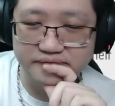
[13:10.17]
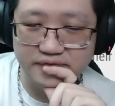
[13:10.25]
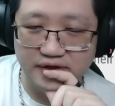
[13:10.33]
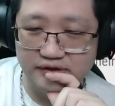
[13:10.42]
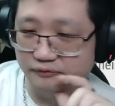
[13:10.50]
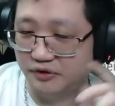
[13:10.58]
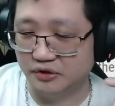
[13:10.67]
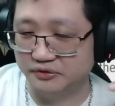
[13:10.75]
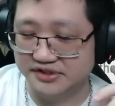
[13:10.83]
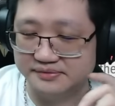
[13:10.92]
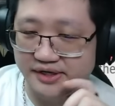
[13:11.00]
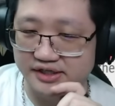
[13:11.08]
and we can only
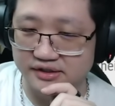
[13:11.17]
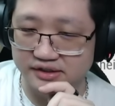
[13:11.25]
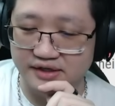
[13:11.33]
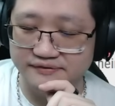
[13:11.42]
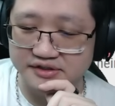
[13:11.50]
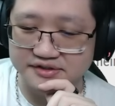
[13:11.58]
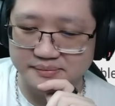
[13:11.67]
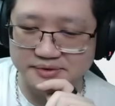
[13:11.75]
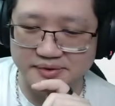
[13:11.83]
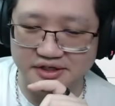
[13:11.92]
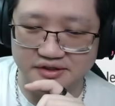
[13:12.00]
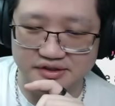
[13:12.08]
speculate. I've done some
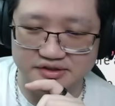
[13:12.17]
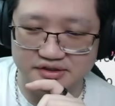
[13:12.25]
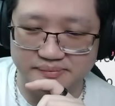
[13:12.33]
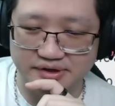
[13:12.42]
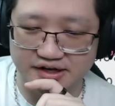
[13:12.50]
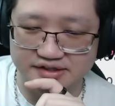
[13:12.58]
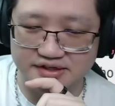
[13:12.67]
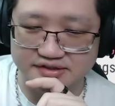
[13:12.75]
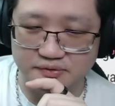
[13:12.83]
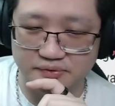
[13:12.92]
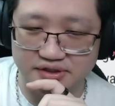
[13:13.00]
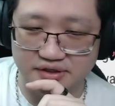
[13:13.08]
speculation in the past as
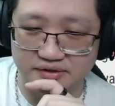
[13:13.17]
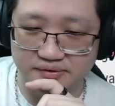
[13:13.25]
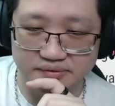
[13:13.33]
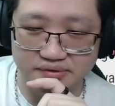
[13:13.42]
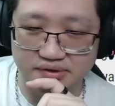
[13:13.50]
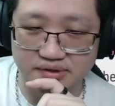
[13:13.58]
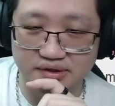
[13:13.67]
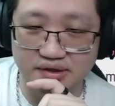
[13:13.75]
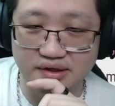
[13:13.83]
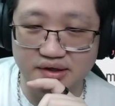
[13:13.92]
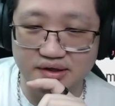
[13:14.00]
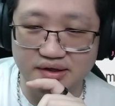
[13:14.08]
to why they don't.
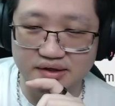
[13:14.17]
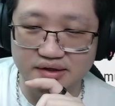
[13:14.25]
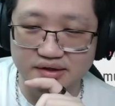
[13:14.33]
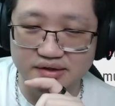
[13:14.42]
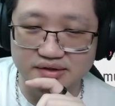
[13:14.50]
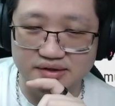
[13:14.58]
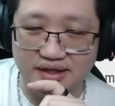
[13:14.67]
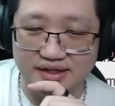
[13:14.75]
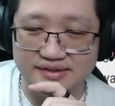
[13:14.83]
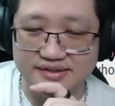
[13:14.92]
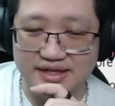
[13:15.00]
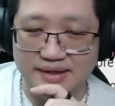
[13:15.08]
They
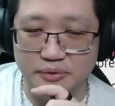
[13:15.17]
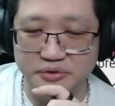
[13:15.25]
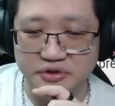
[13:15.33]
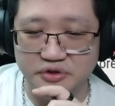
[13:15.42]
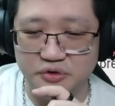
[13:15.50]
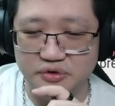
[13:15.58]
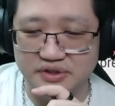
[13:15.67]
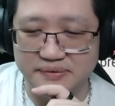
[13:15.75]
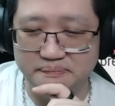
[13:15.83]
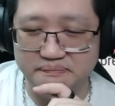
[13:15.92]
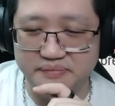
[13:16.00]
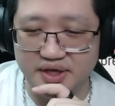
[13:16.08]
disabled the
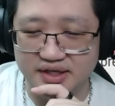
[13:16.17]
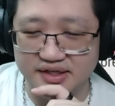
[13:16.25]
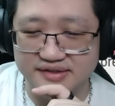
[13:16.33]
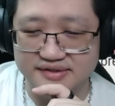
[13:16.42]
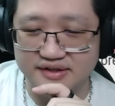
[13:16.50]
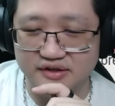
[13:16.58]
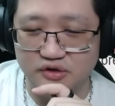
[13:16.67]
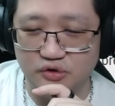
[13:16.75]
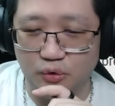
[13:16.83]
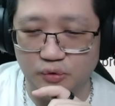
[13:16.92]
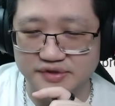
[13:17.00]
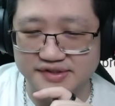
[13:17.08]
biggest
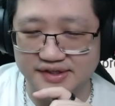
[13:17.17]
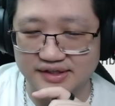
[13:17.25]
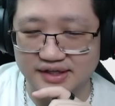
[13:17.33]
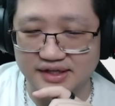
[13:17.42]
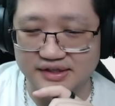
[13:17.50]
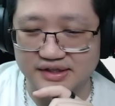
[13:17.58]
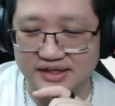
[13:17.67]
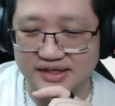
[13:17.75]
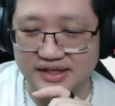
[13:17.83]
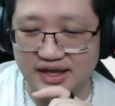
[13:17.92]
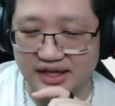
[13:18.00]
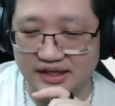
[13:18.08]
gold sink in the
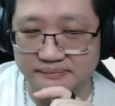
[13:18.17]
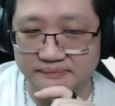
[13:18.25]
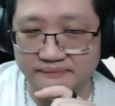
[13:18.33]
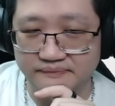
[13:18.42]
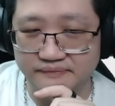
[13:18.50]
game